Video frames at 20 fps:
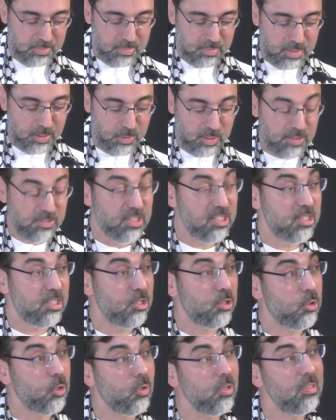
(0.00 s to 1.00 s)
They would have
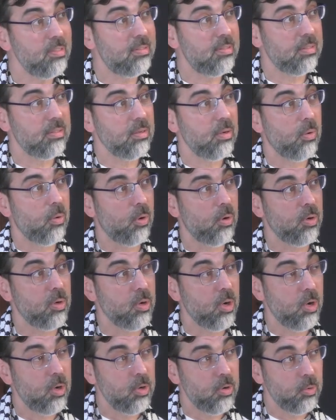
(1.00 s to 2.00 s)
stood or
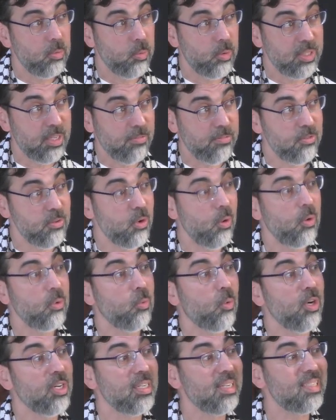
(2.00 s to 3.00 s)
would have known
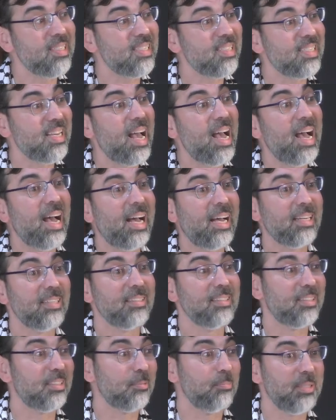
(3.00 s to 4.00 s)
where to
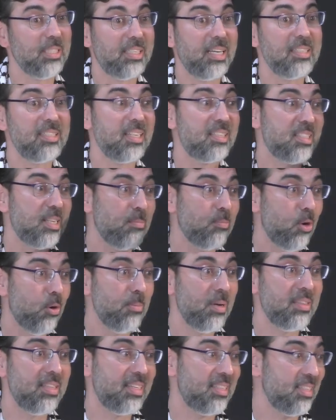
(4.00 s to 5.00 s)
stand, because it's a
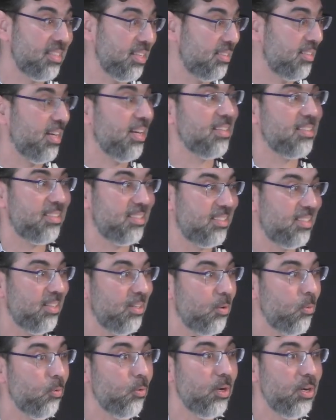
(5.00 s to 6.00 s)
moment that is a test.
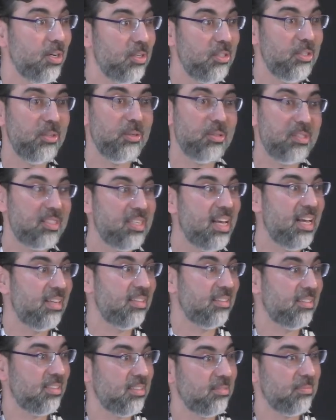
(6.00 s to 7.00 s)
Where do you
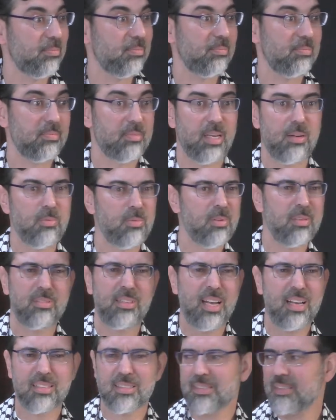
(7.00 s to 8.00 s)
stand? And
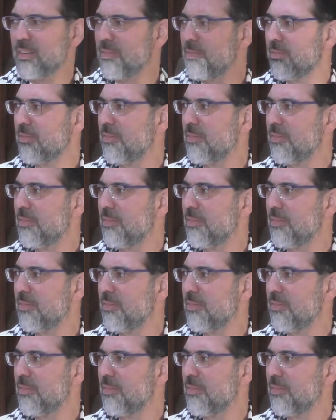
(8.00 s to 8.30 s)
tests and